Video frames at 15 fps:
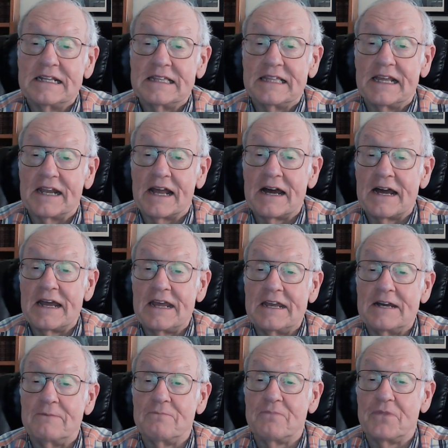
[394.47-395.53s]
that I
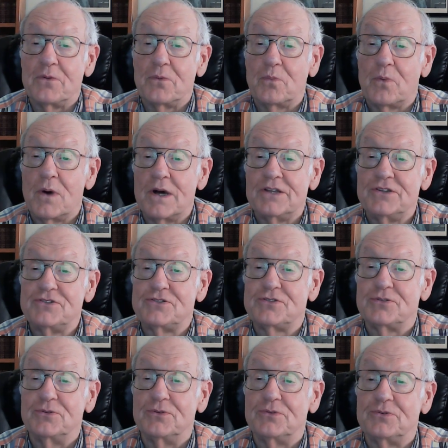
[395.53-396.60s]
am the one
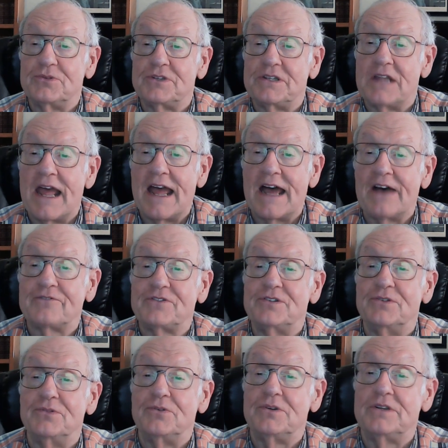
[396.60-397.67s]
to have
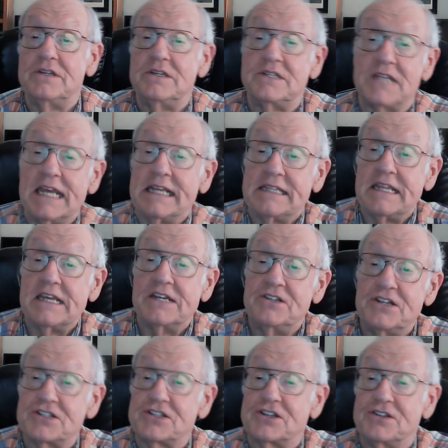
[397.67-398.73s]
to take the
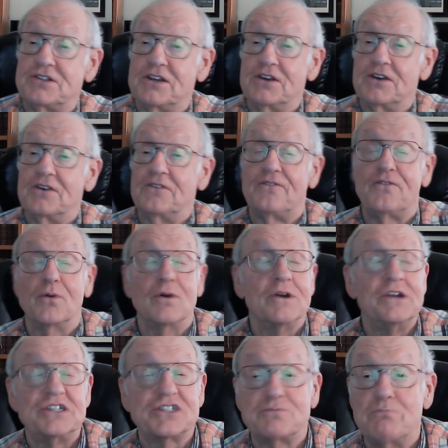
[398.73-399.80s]
initiative for
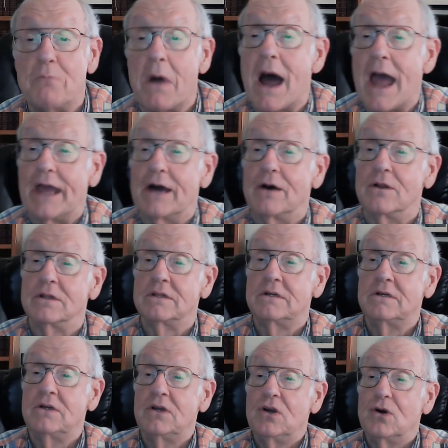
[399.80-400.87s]
a smile
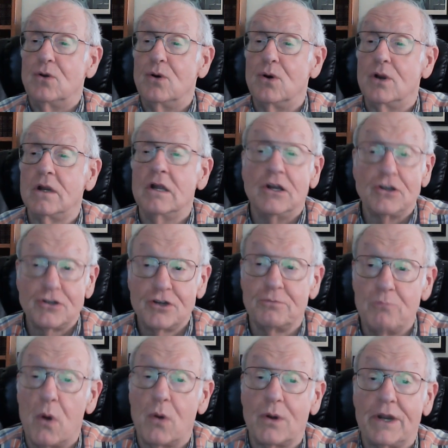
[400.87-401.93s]
or
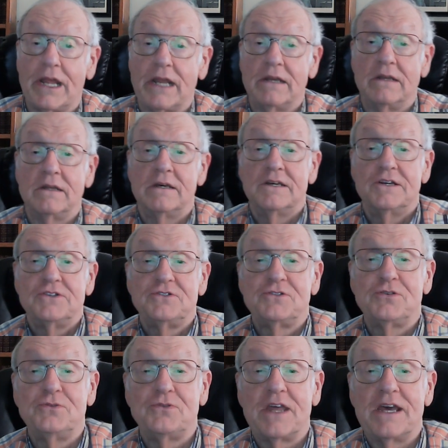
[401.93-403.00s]
good morning
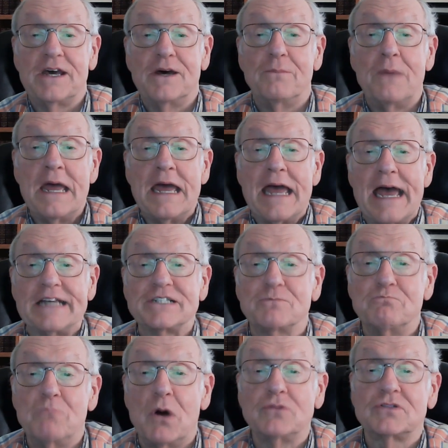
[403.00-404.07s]
to them, as
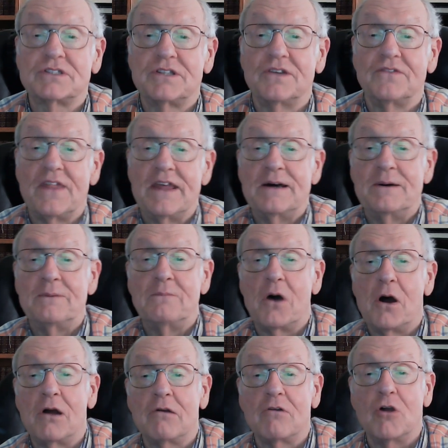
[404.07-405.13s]
most of them
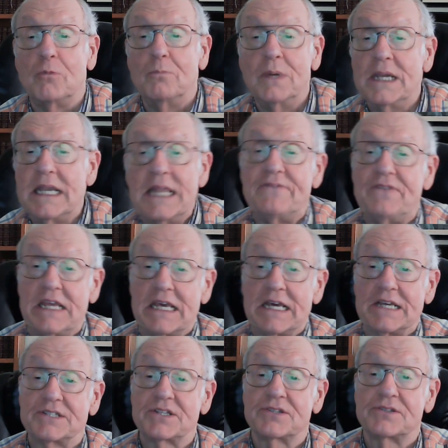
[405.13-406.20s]
are
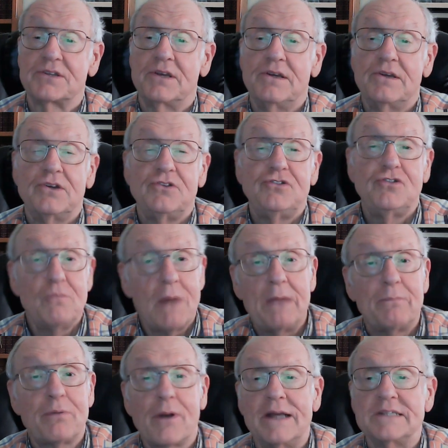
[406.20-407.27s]
oblivious to my
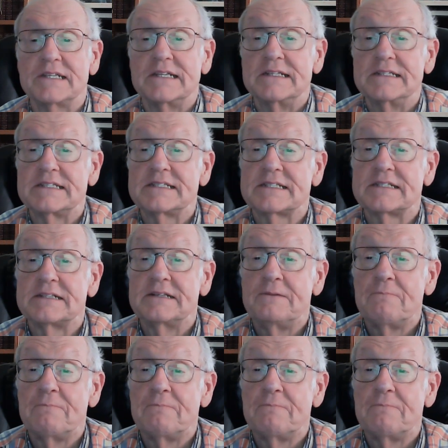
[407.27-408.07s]
presence.